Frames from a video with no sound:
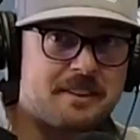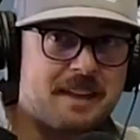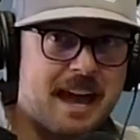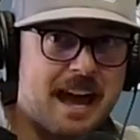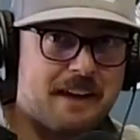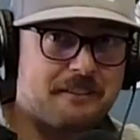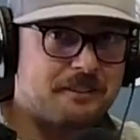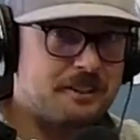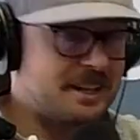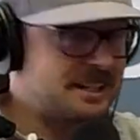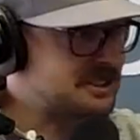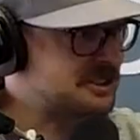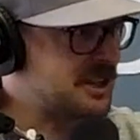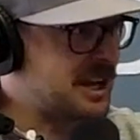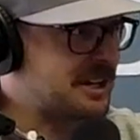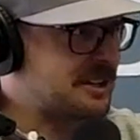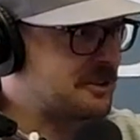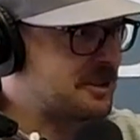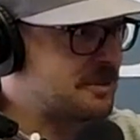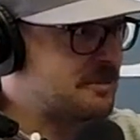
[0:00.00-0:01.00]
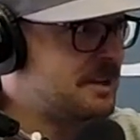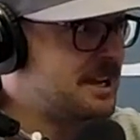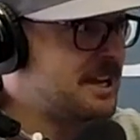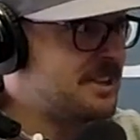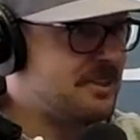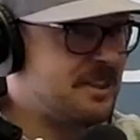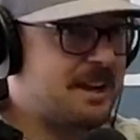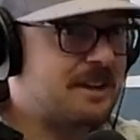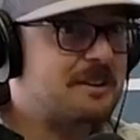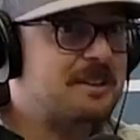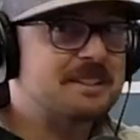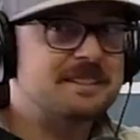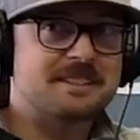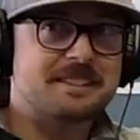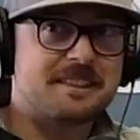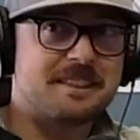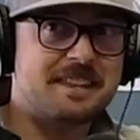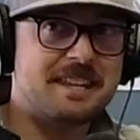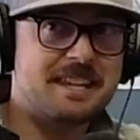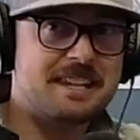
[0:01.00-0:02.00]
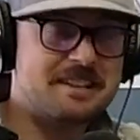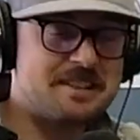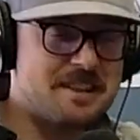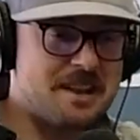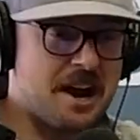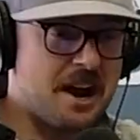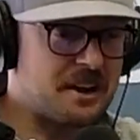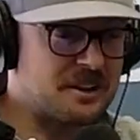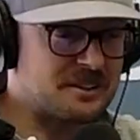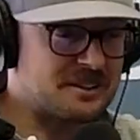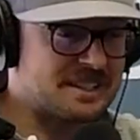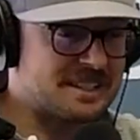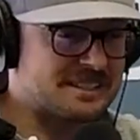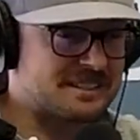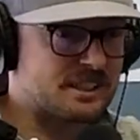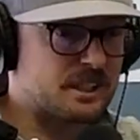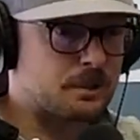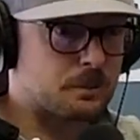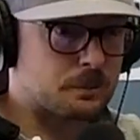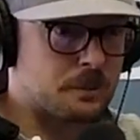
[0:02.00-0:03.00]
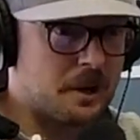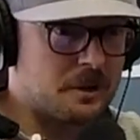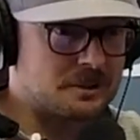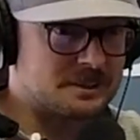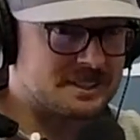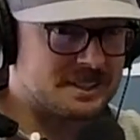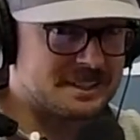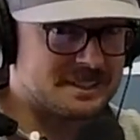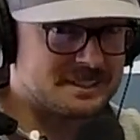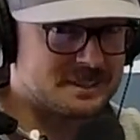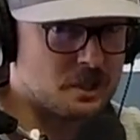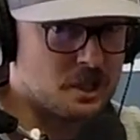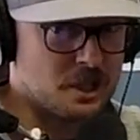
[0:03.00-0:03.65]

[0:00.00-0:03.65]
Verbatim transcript: the Avalanche locker room, there is the gnarliest, grossest,